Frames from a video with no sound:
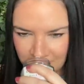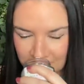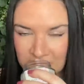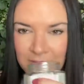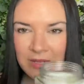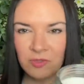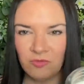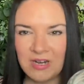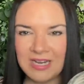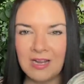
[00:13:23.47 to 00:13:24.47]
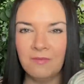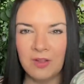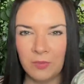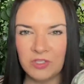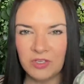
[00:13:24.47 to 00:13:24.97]
Smells really lovely. I
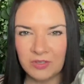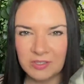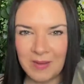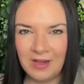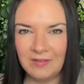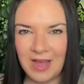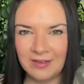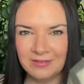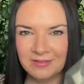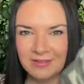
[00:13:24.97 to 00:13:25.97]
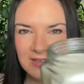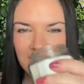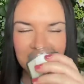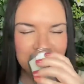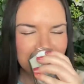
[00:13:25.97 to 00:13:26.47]
wish you could smell that. It
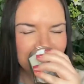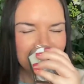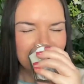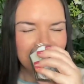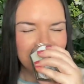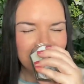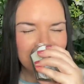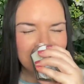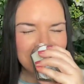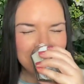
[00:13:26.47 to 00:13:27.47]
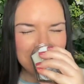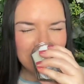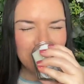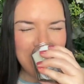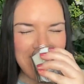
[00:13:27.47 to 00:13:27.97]
like smells
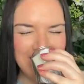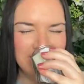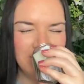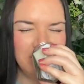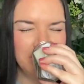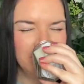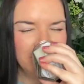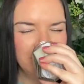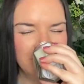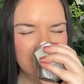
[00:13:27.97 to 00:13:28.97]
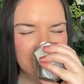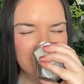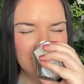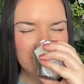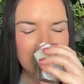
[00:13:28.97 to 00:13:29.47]
of pears and
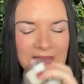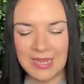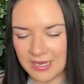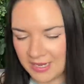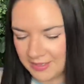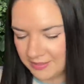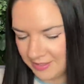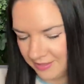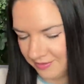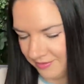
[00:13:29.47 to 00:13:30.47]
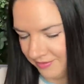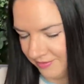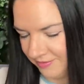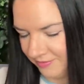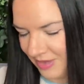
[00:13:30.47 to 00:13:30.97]
peonies.
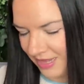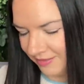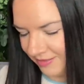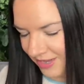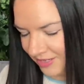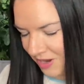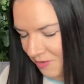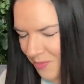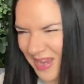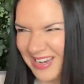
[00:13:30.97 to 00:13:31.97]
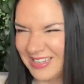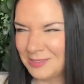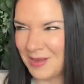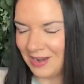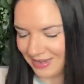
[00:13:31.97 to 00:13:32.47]
Well, I don't know what peonies
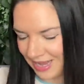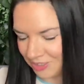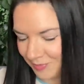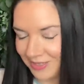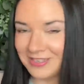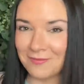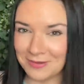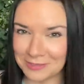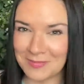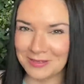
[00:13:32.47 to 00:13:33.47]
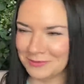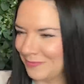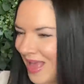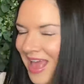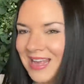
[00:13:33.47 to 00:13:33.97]
smell like actually, but it definitely smells of
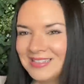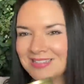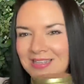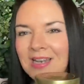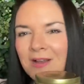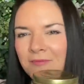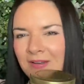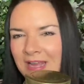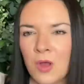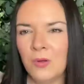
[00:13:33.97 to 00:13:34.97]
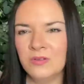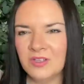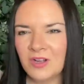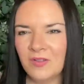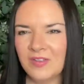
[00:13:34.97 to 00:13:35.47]
pears. It's lovely. Also
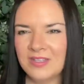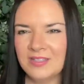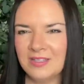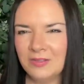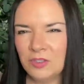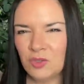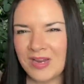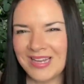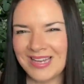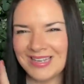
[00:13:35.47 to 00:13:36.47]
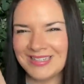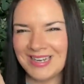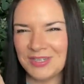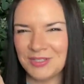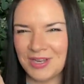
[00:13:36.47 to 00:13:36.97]
got this little trinket
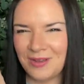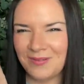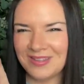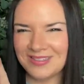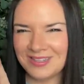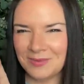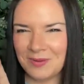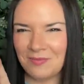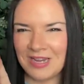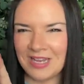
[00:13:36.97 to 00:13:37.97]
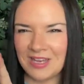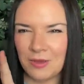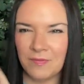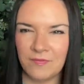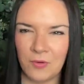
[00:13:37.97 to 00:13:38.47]
dish, so it could be really
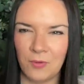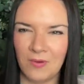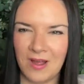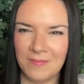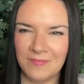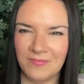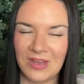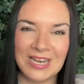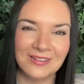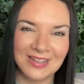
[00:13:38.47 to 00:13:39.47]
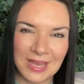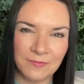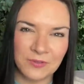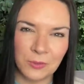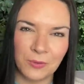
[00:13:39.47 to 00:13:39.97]
cute for a little
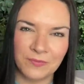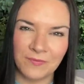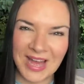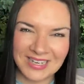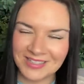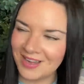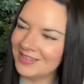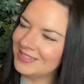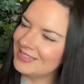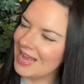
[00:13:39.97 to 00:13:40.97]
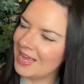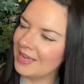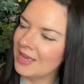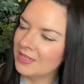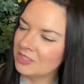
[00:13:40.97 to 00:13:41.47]
gift or for Valentine's Day.
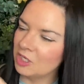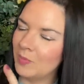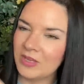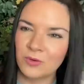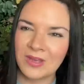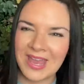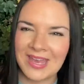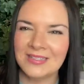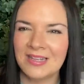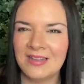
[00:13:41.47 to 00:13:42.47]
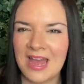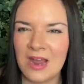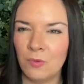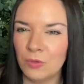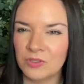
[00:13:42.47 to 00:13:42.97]
So you could put your keys in there,
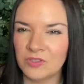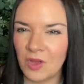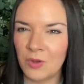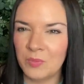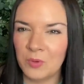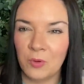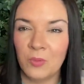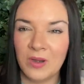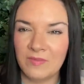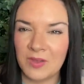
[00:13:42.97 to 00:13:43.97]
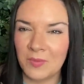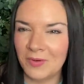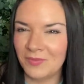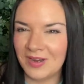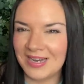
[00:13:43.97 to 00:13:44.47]
or soap, or whatever you want
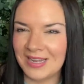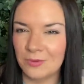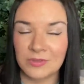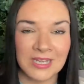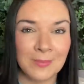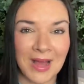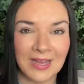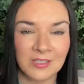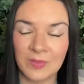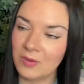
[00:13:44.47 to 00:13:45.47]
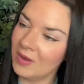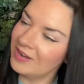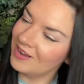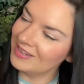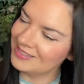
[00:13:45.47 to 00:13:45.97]
really, or tea bags would be quite
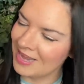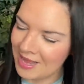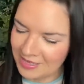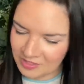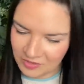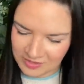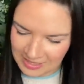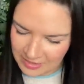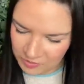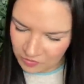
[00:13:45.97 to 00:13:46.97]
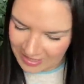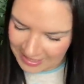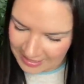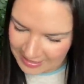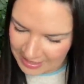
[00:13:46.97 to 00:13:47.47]
nice. So just a little
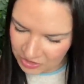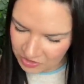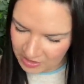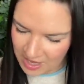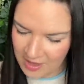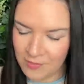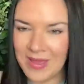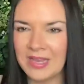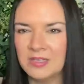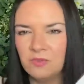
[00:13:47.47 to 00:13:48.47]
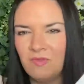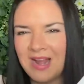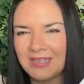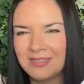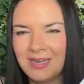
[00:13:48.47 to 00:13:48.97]
trinket dish. The maker's
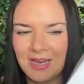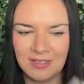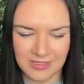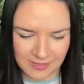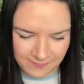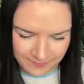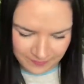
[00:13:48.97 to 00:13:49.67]
Rex London,